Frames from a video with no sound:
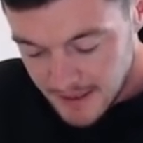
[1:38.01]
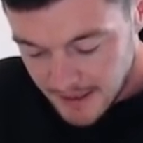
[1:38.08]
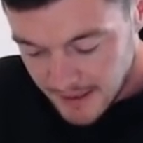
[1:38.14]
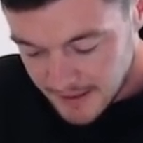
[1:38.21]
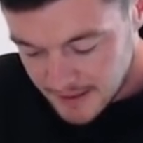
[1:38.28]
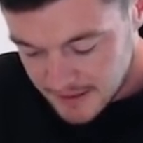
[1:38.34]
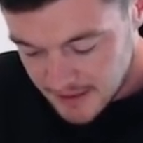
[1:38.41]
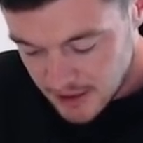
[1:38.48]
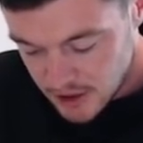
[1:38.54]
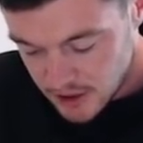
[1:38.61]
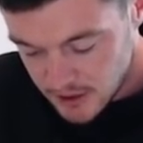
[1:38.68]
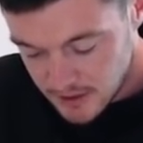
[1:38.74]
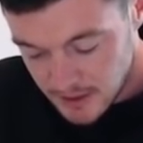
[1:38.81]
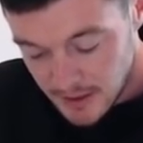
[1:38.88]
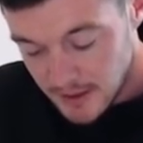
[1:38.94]
In
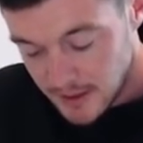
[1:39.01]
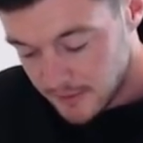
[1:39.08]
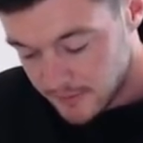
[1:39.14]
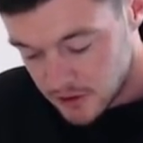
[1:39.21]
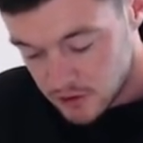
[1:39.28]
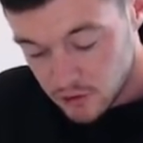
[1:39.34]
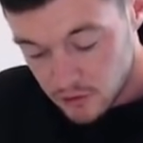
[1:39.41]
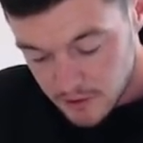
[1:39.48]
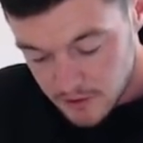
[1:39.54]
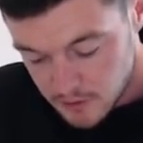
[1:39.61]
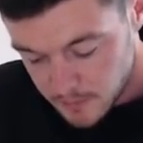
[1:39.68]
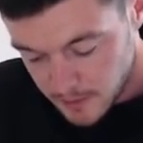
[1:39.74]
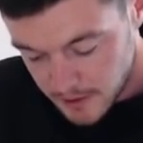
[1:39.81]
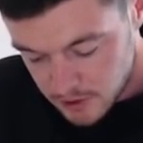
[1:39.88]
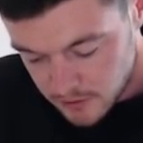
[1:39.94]
addition, if a Soaring
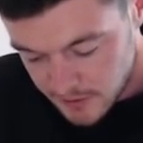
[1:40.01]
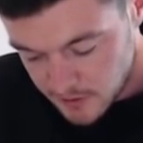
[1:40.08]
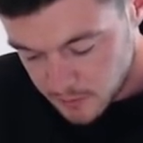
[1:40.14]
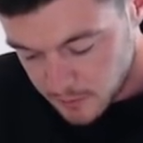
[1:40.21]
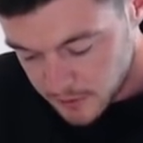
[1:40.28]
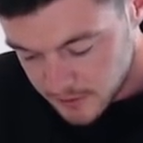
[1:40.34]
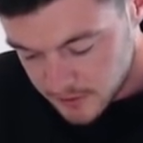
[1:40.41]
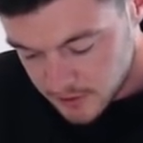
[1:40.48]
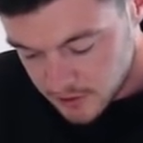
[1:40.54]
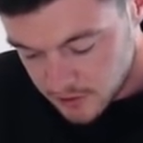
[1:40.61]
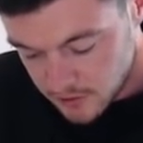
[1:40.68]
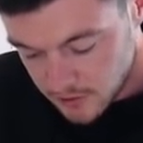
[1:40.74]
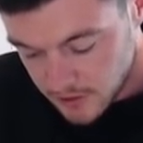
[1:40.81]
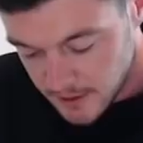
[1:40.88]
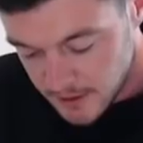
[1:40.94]
Spite transport is
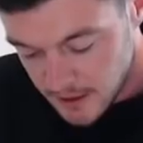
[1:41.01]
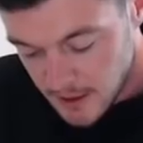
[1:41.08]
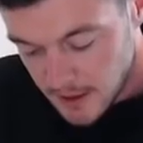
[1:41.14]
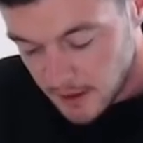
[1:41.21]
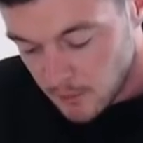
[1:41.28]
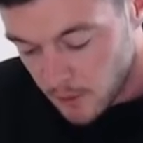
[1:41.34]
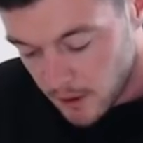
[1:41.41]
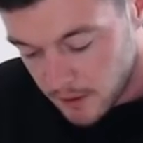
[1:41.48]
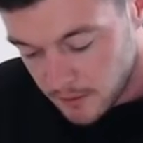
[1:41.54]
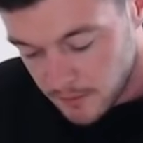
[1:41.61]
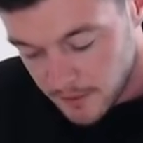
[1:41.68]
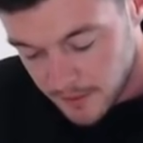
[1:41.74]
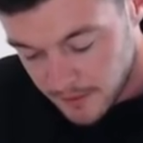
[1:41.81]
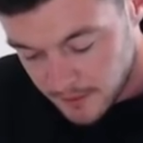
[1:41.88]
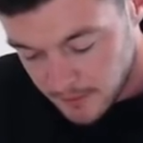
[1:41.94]
destroyed
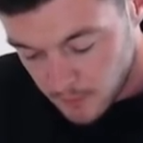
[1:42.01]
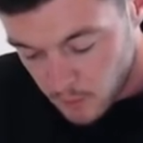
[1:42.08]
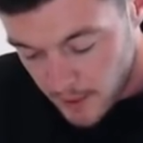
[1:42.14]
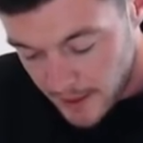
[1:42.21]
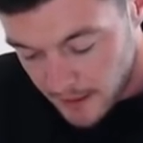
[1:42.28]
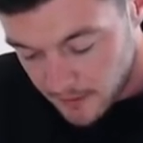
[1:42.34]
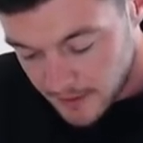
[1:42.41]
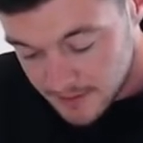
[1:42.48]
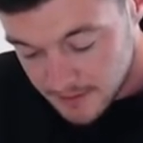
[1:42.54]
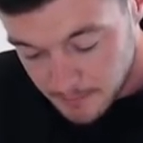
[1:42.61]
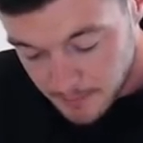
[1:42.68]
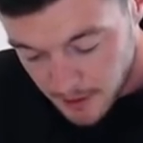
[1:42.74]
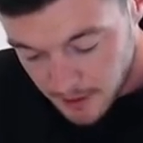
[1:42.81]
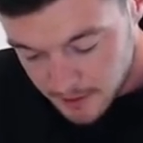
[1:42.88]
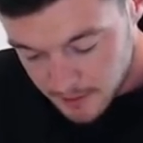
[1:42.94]
while the wearer is
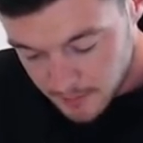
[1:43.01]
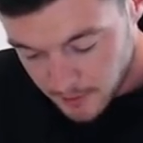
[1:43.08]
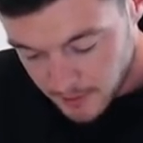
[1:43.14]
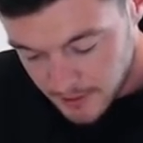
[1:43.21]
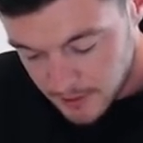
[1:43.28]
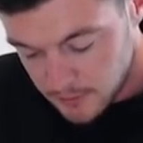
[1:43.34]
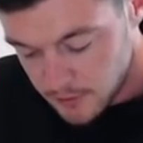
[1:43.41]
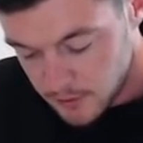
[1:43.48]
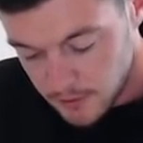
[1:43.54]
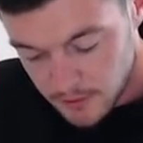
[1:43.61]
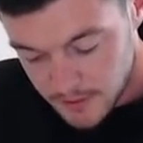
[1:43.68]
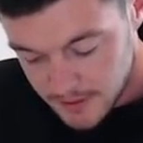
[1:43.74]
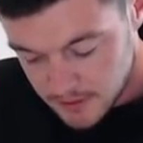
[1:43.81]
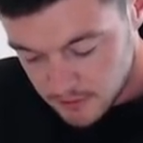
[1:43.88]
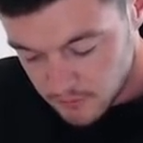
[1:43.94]
embarked upon it, you do not
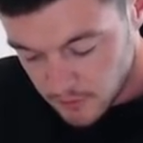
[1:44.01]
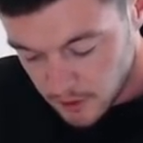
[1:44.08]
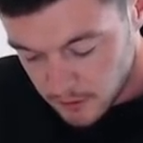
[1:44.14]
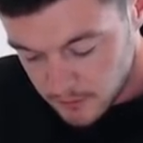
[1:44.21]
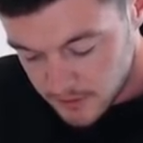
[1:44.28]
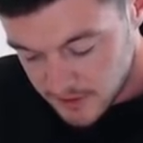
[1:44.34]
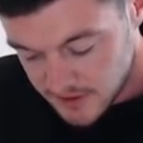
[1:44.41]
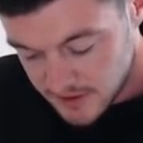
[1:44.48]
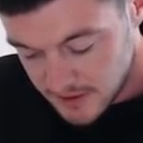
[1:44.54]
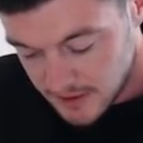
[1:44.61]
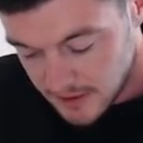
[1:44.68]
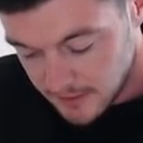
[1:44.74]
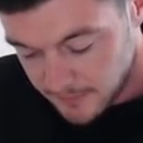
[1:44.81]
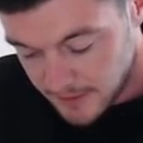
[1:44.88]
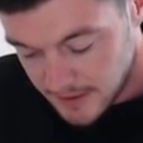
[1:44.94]
need to roll to see
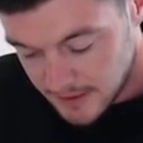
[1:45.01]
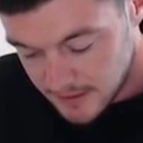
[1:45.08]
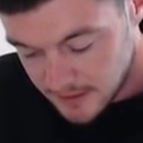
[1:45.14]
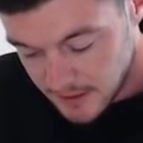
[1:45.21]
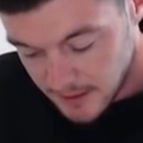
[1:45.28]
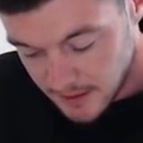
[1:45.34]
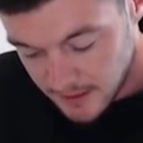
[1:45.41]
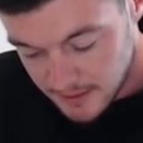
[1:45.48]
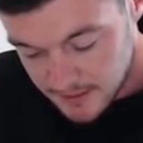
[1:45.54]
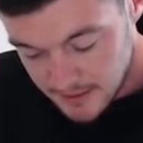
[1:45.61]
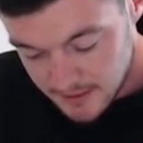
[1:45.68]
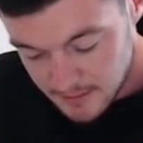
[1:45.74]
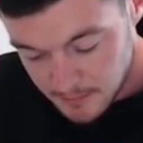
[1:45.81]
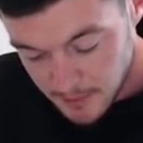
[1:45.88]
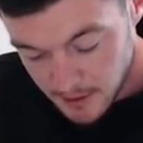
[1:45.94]
if any
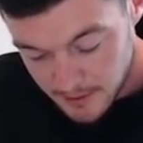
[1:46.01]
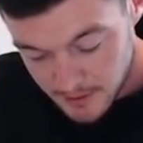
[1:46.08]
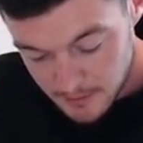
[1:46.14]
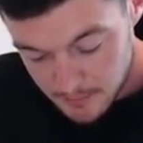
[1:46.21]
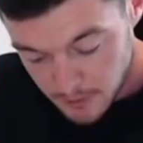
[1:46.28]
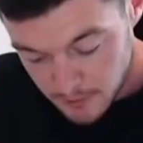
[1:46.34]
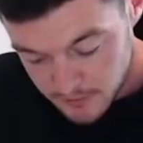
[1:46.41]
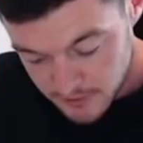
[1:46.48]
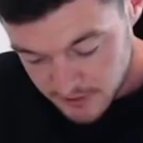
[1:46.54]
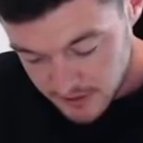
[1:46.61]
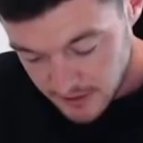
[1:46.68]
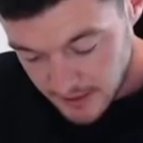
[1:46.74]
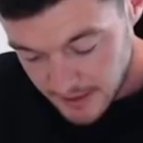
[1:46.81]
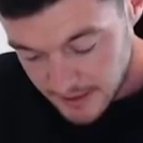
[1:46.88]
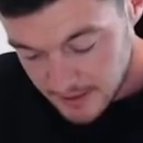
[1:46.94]
disembarking models are
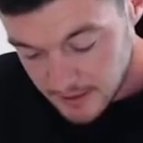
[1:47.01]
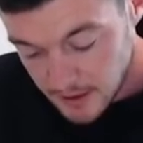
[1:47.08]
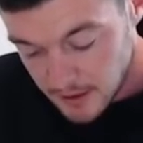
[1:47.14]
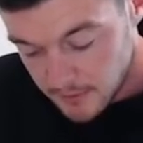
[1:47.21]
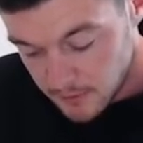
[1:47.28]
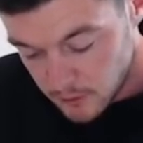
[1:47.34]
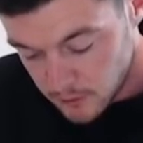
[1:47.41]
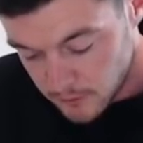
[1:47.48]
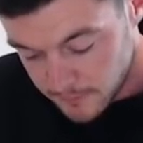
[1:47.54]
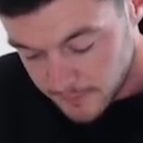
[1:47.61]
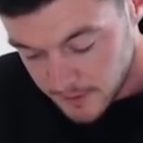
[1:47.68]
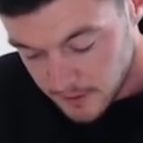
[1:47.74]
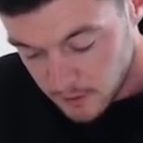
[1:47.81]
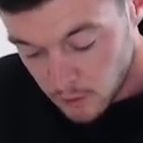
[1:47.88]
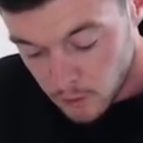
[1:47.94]
slain, or
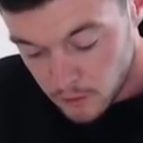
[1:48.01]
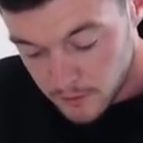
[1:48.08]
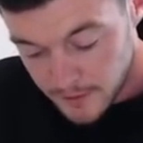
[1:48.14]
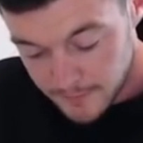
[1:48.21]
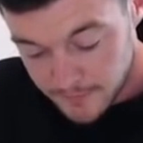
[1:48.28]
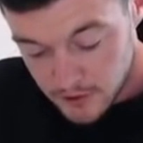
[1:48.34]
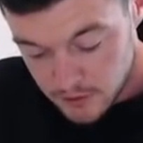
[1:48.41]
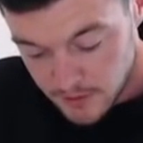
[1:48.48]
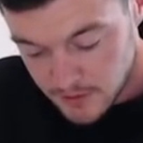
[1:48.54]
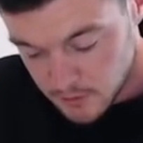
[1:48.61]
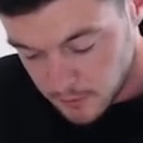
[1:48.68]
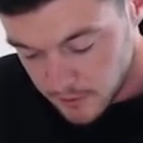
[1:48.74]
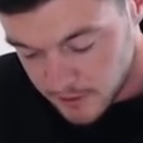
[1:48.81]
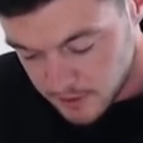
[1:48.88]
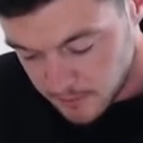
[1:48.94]
if the
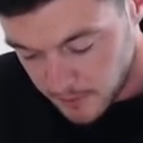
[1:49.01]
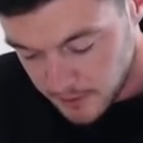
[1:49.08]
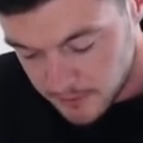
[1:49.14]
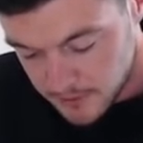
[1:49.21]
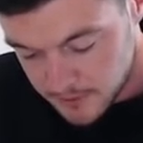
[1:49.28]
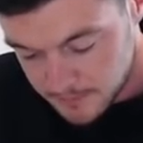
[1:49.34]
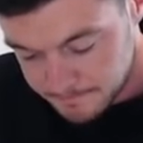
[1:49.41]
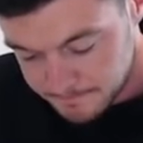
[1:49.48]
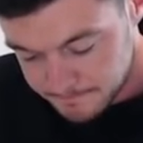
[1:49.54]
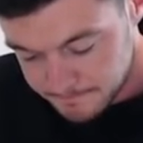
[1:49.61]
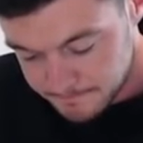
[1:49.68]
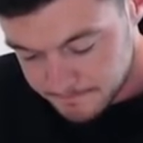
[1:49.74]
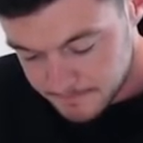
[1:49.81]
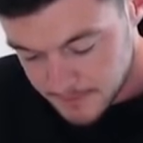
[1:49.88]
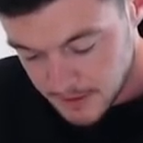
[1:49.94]
transport explodes.
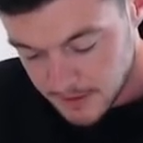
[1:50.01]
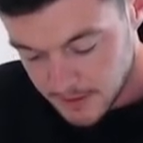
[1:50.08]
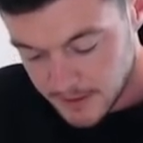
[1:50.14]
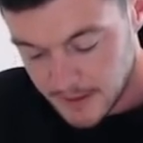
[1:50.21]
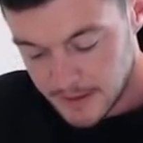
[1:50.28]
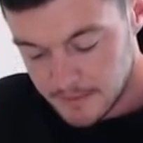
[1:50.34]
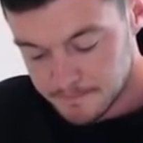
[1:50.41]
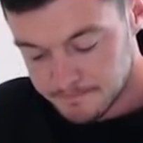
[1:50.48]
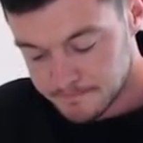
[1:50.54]
Okay,